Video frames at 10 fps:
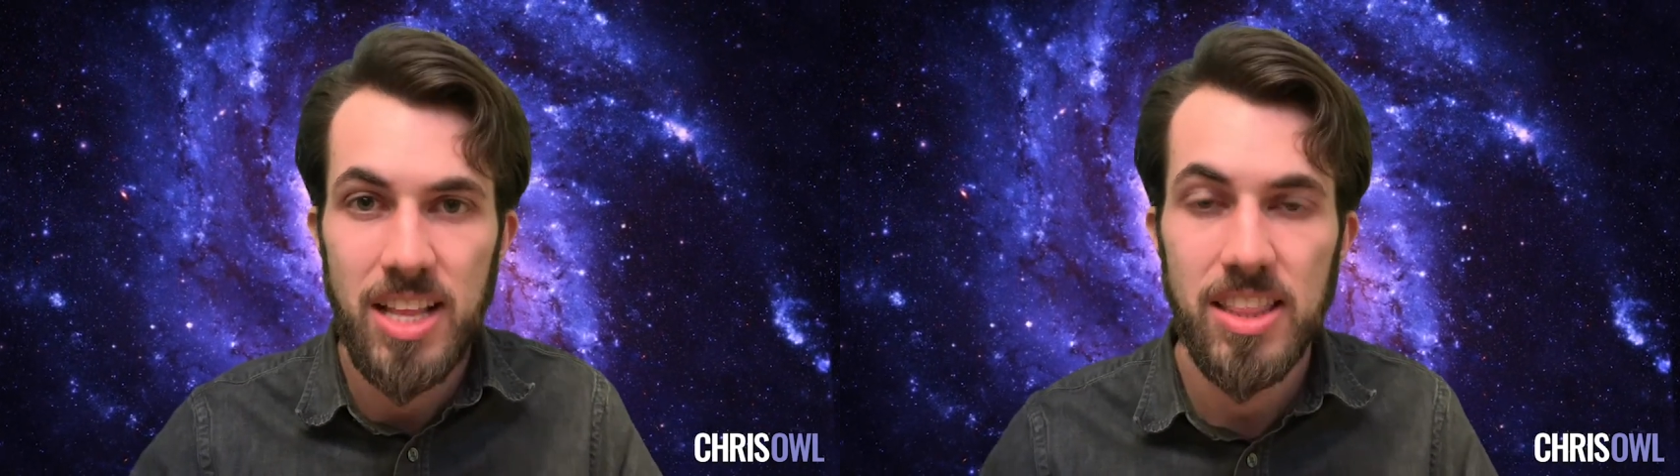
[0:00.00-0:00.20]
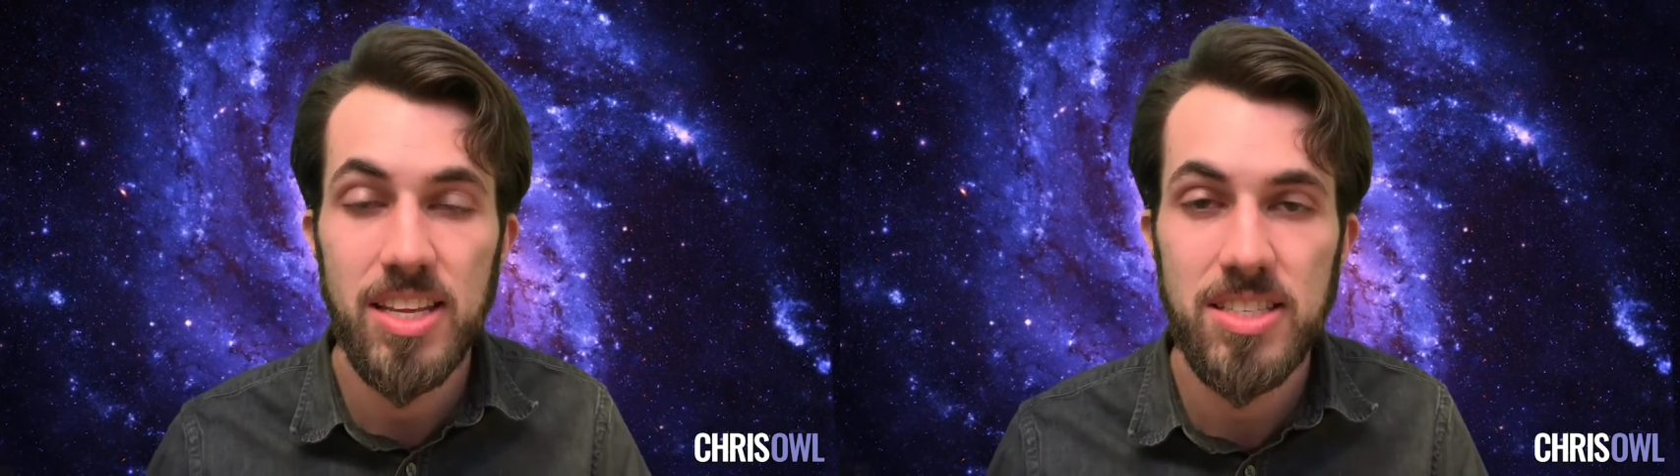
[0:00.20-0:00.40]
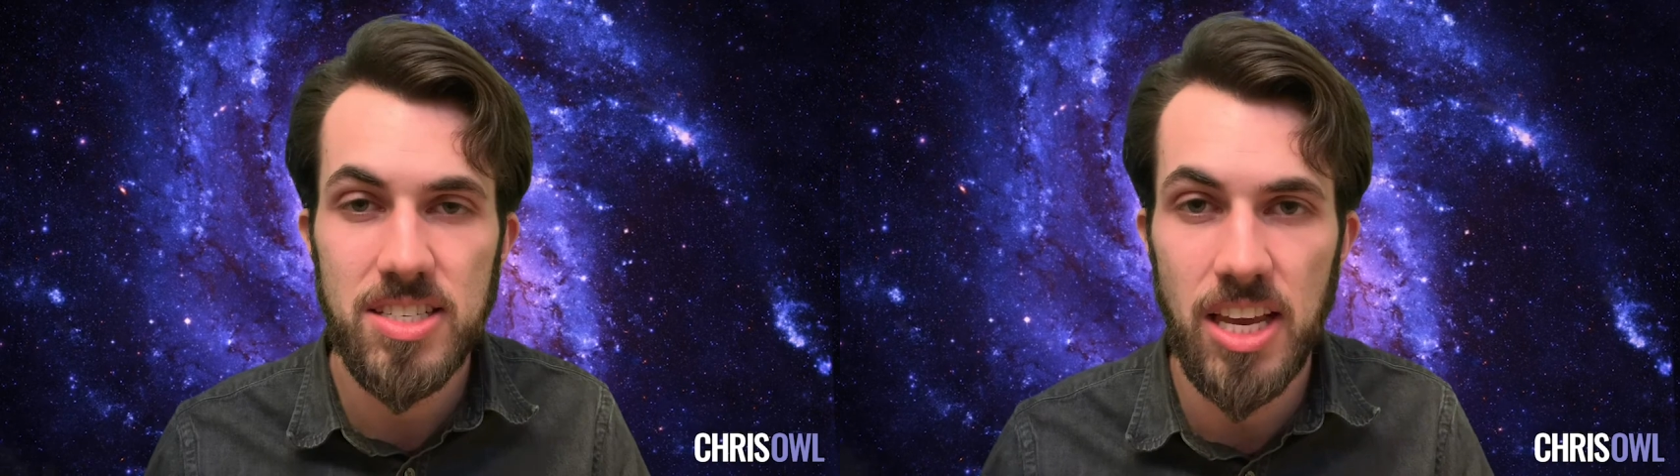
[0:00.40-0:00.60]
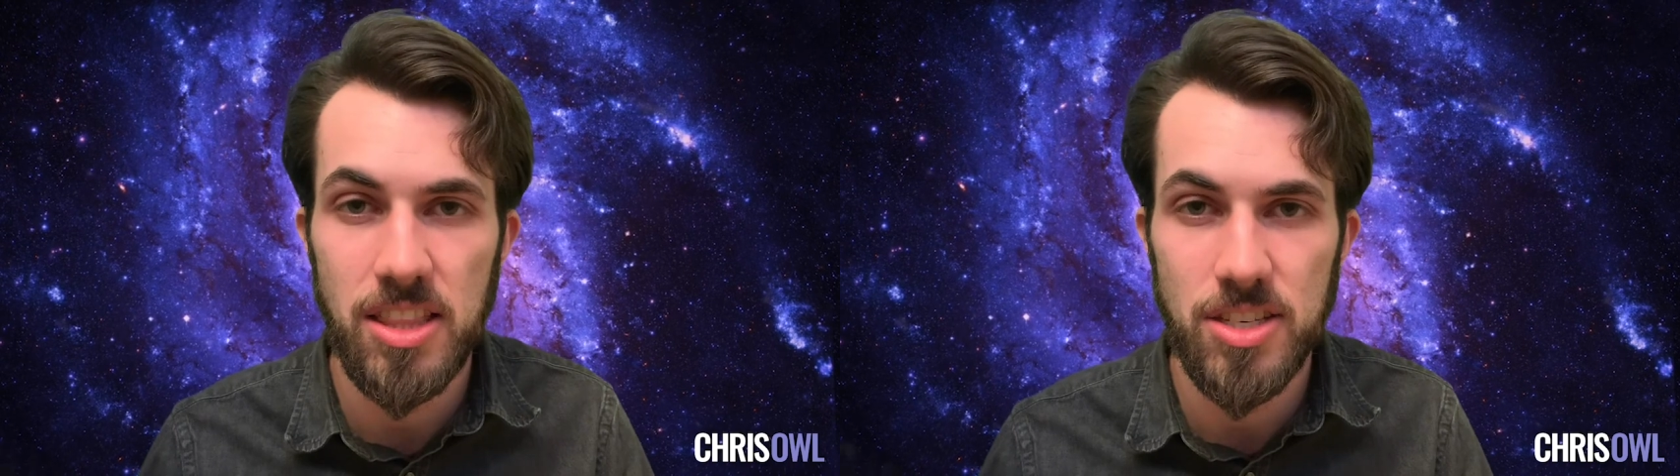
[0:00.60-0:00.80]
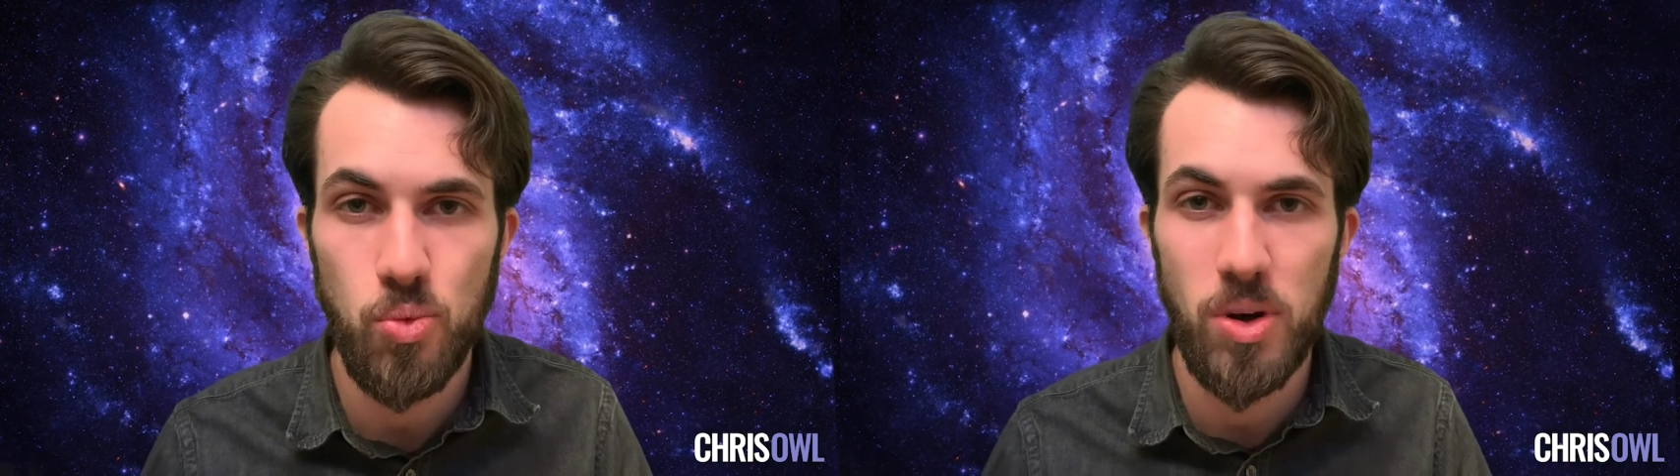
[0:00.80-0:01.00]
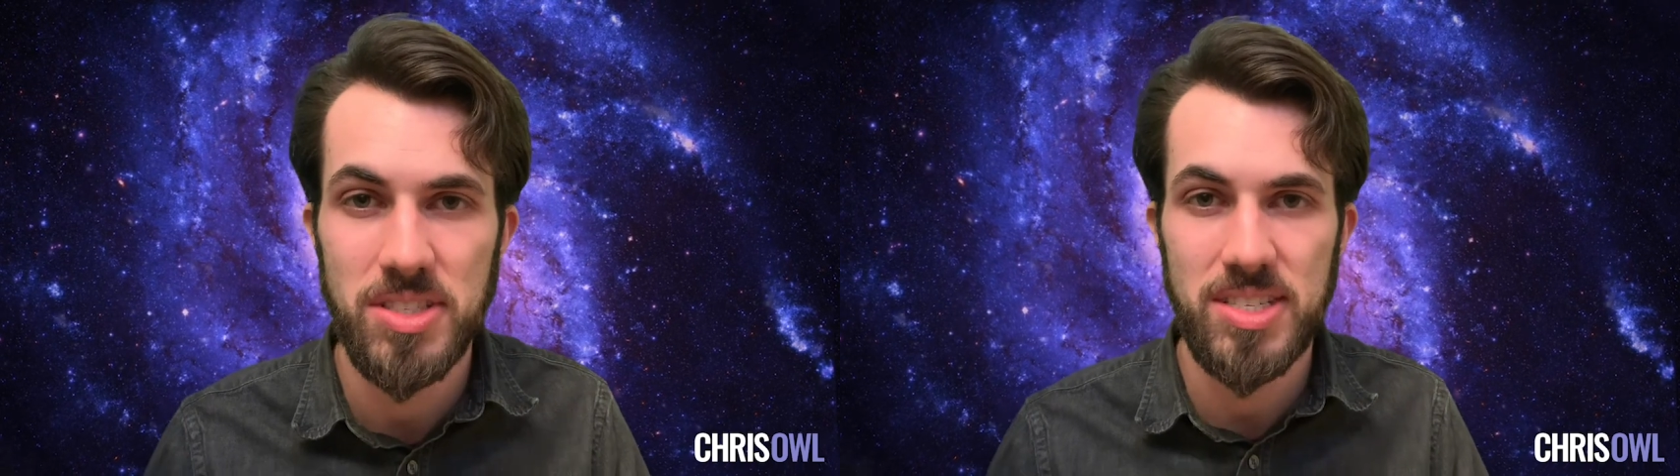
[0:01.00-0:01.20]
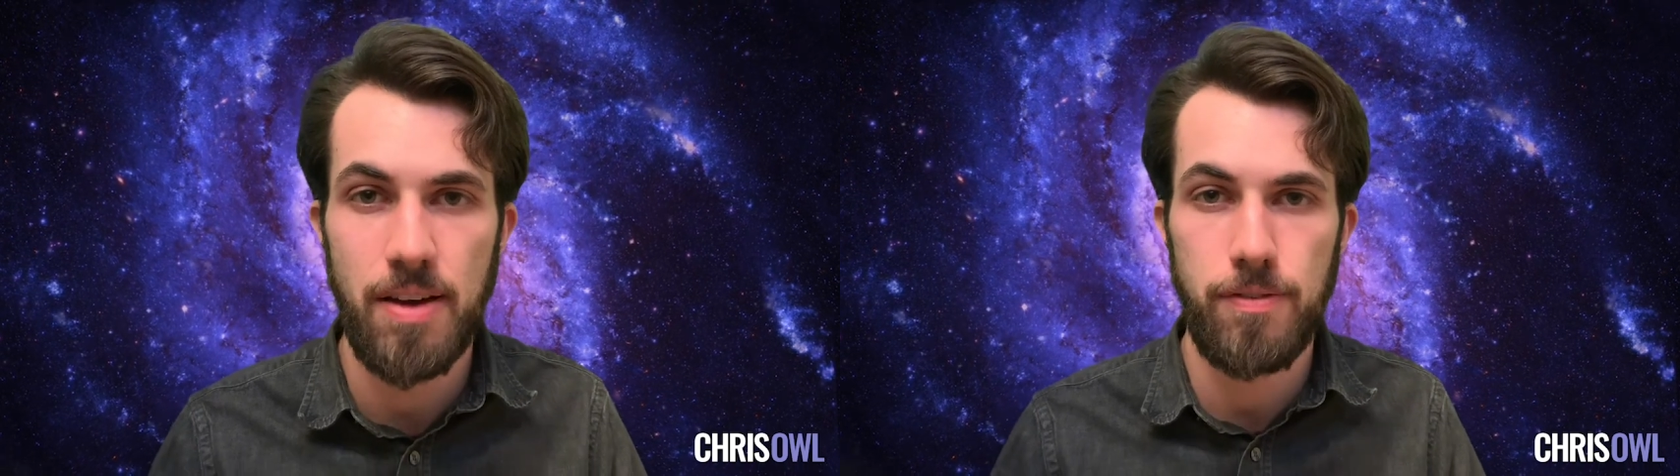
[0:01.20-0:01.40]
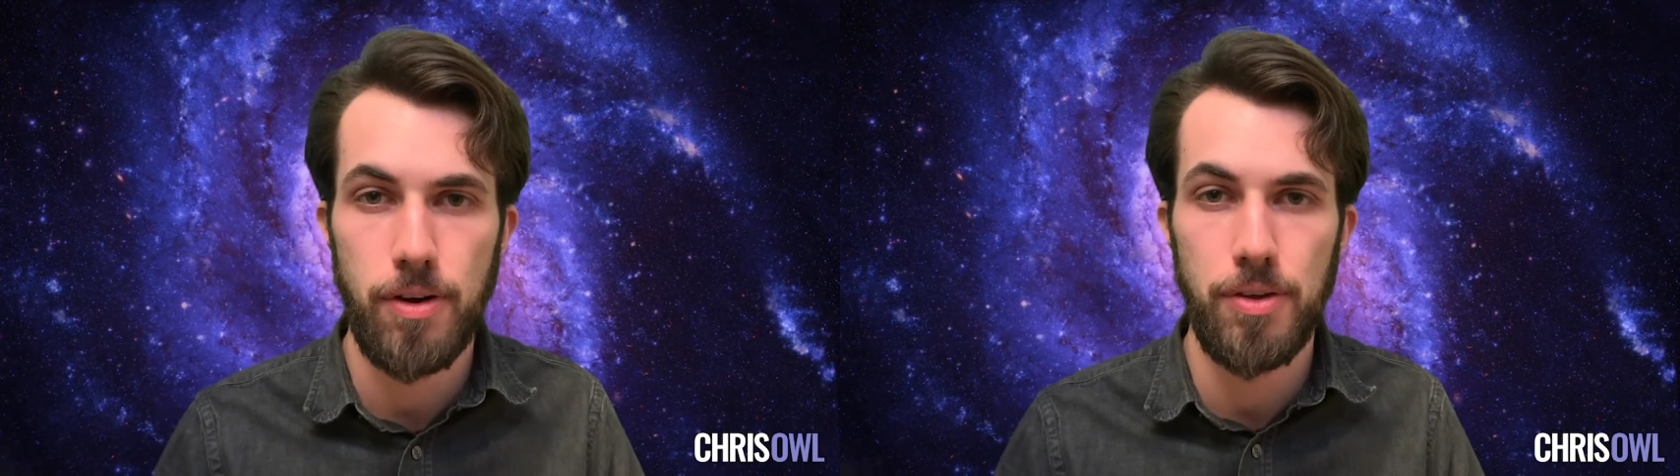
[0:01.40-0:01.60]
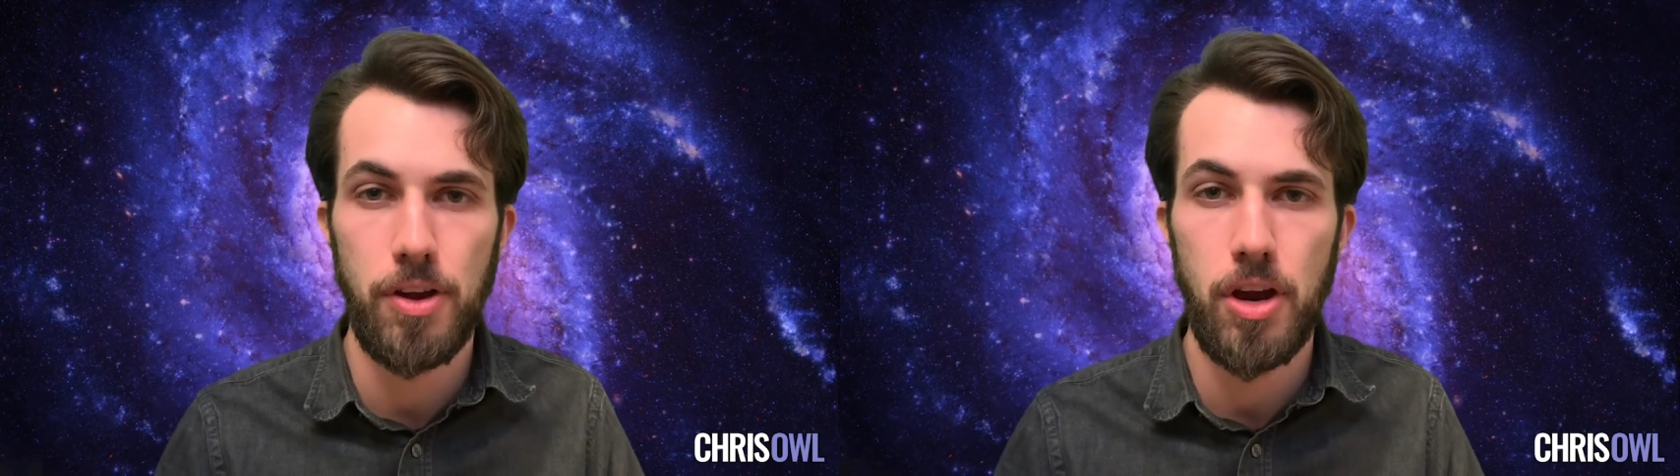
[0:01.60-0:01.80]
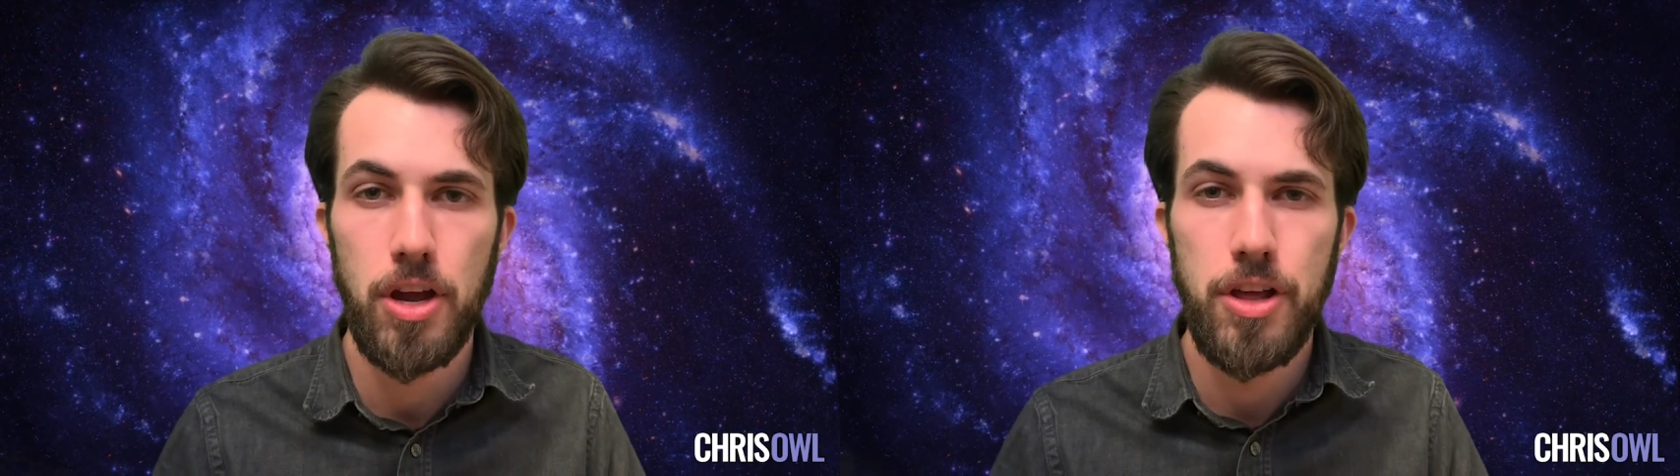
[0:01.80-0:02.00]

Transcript: Let's take this one step further.